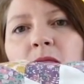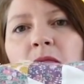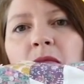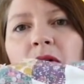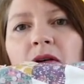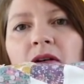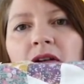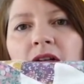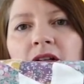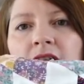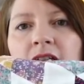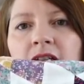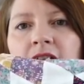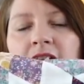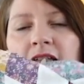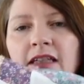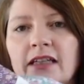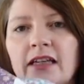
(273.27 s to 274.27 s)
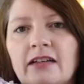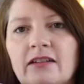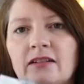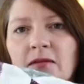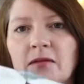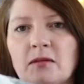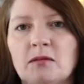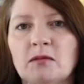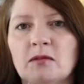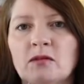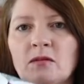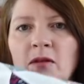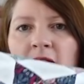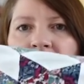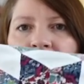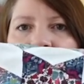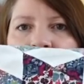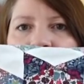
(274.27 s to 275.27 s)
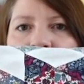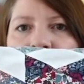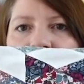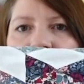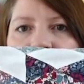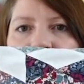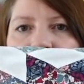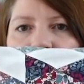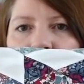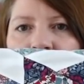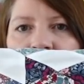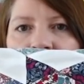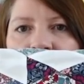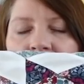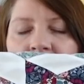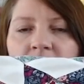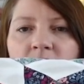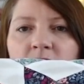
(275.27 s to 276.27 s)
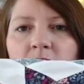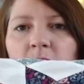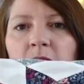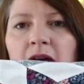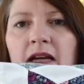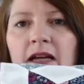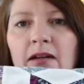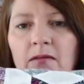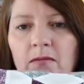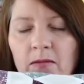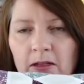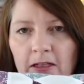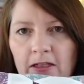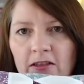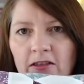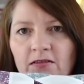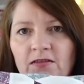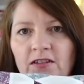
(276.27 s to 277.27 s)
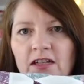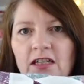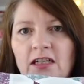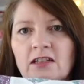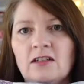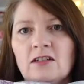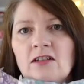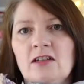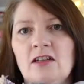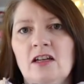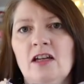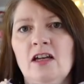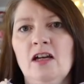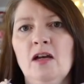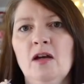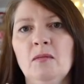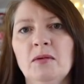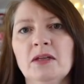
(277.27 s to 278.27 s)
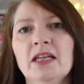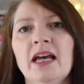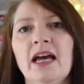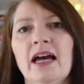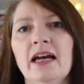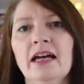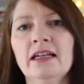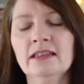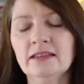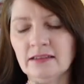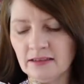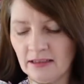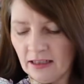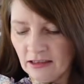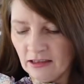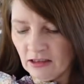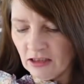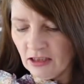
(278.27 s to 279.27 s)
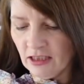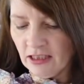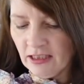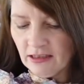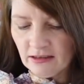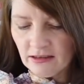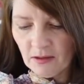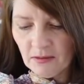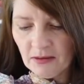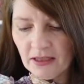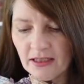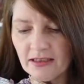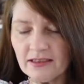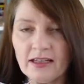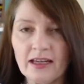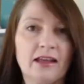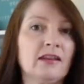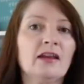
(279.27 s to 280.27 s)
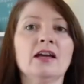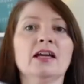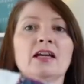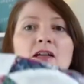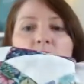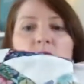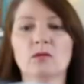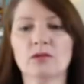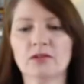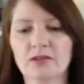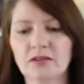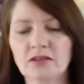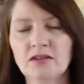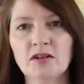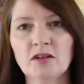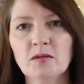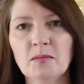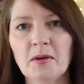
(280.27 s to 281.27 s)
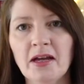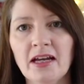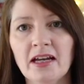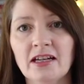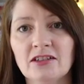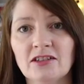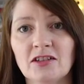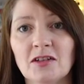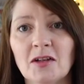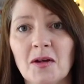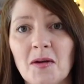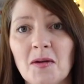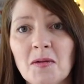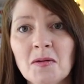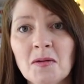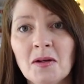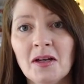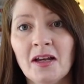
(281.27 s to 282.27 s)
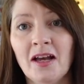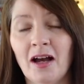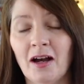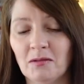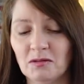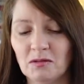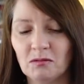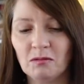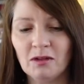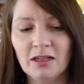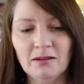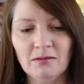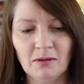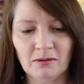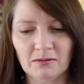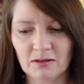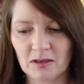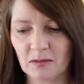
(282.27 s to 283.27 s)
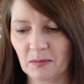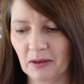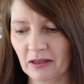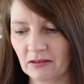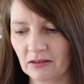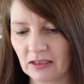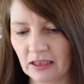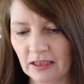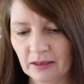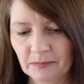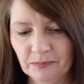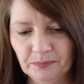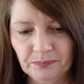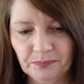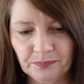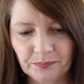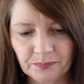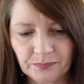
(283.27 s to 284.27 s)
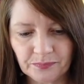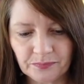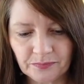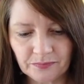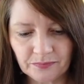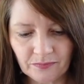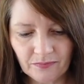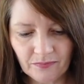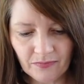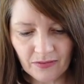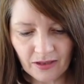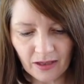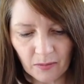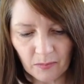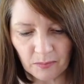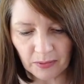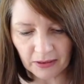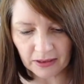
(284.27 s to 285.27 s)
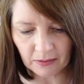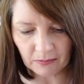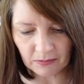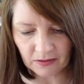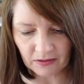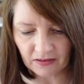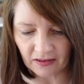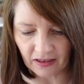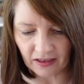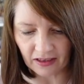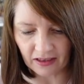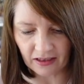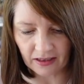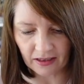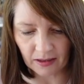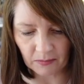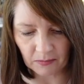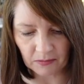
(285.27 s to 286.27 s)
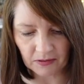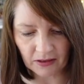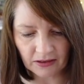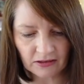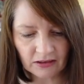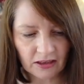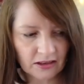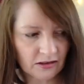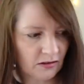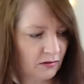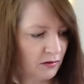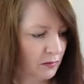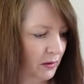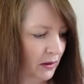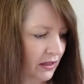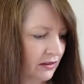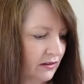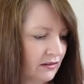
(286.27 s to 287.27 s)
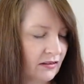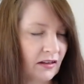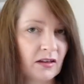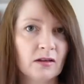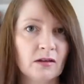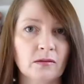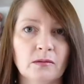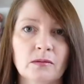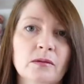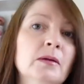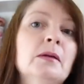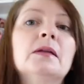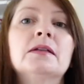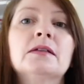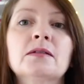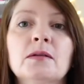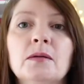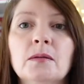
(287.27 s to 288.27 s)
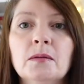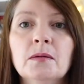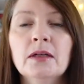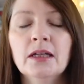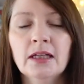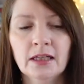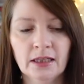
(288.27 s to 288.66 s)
block. Yeah, so it'll square it all off, so it'll be nice and square when it's finished. But yeah, it's actually sewing it together, it wasn't too bad, you know. I was really worried about it, but it was actually not as bad as I thought at all.